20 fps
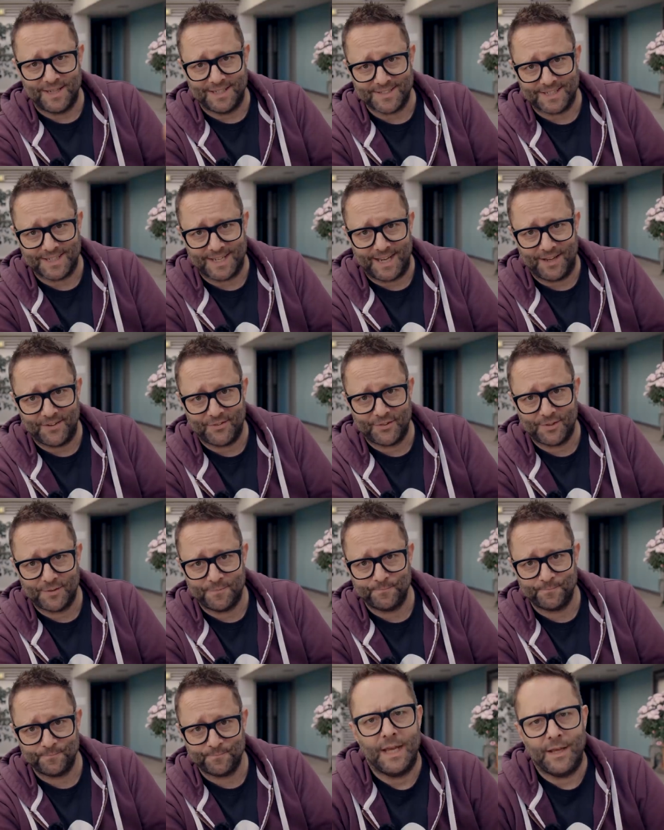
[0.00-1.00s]
it's a guess.
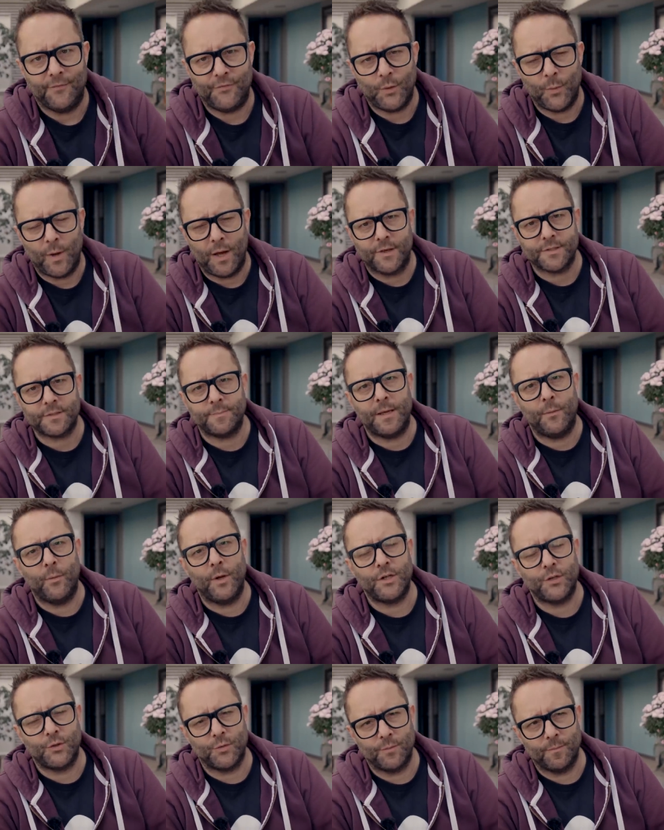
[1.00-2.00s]
If you ask me
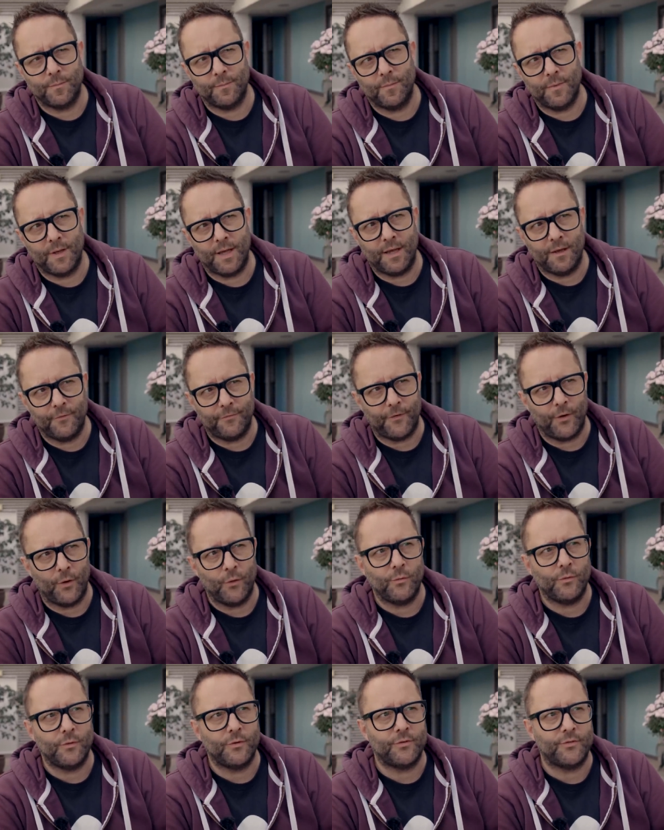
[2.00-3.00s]
which
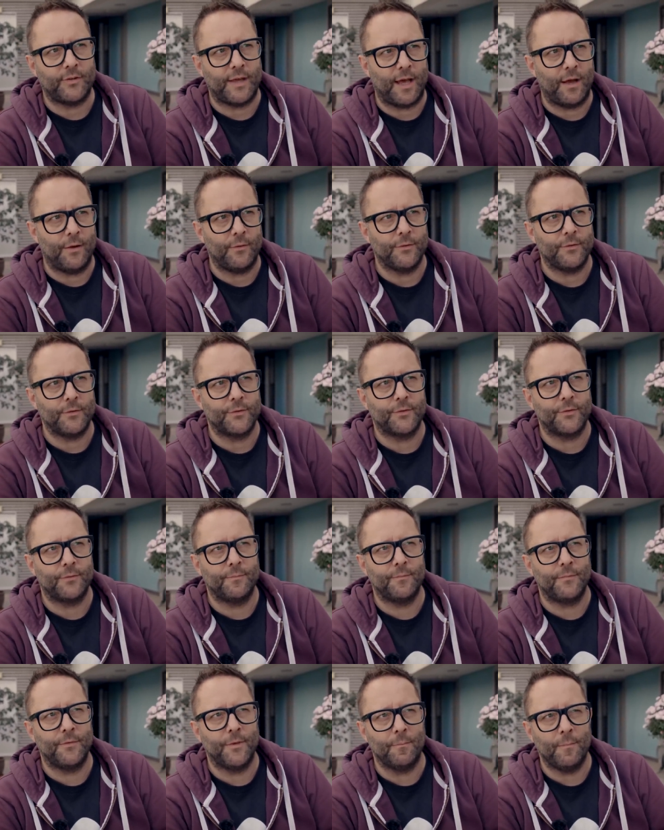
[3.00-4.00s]
earphone sounds
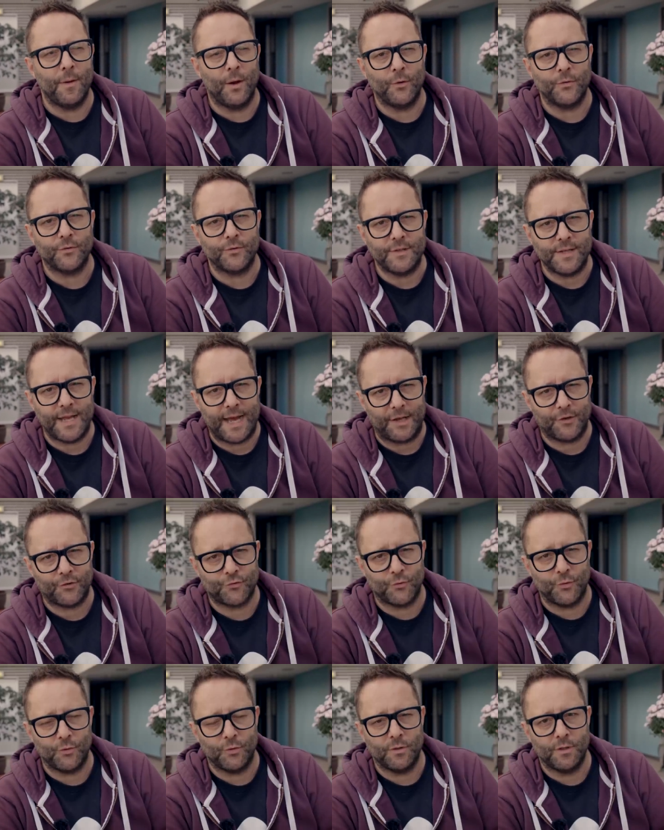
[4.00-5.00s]
the most
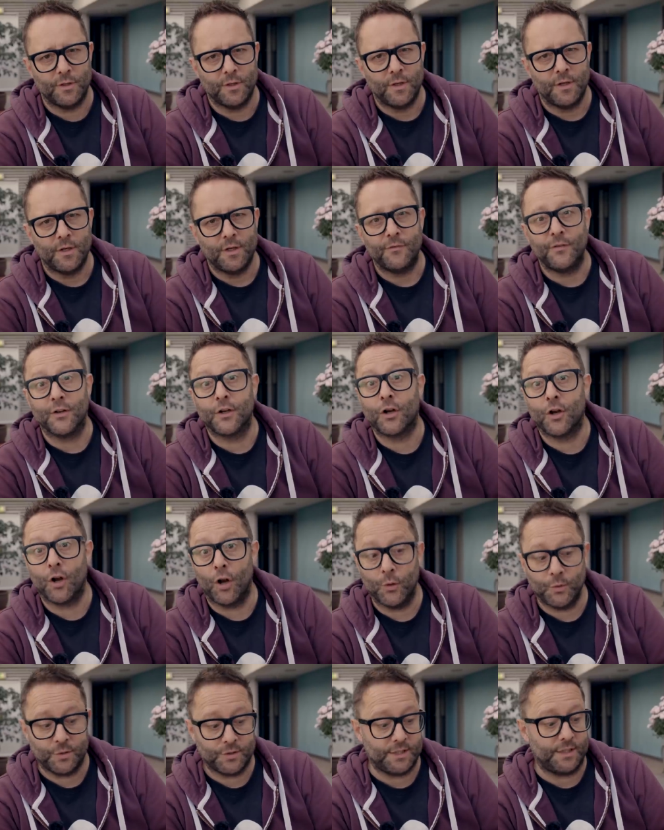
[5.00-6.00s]
natural, the
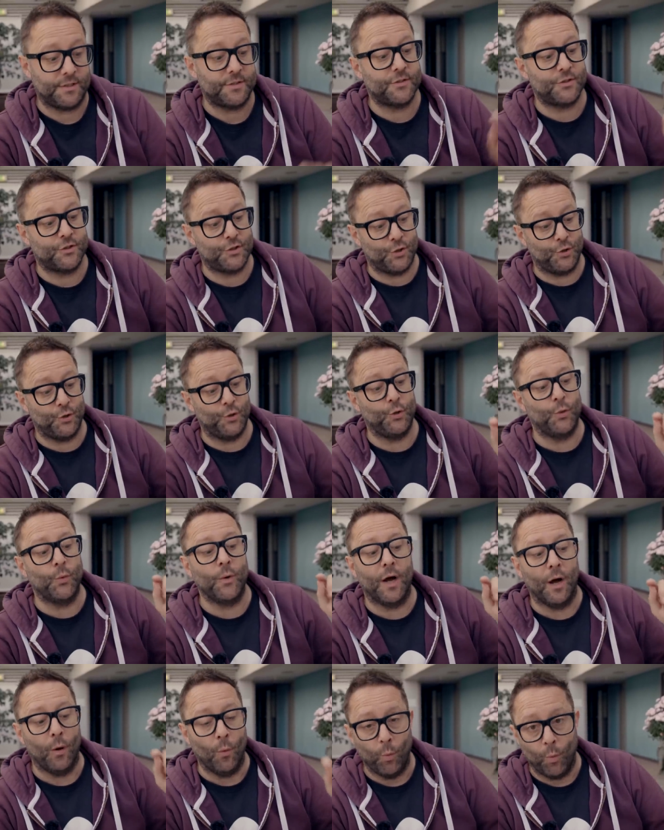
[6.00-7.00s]
closest to a